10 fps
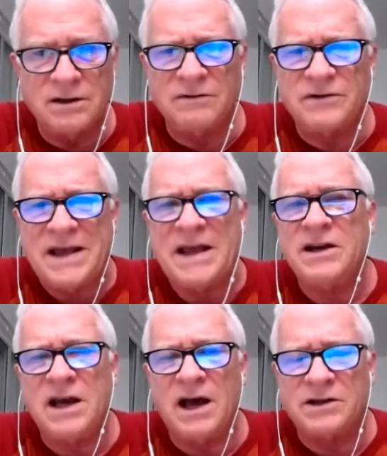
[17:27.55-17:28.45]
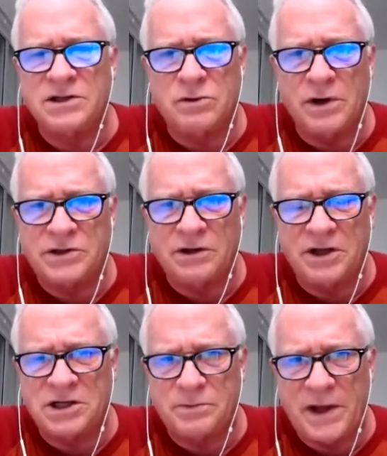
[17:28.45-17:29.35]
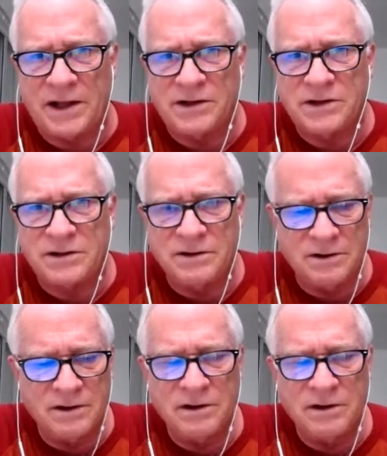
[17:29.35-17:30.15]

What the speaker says: of inconsequential expense,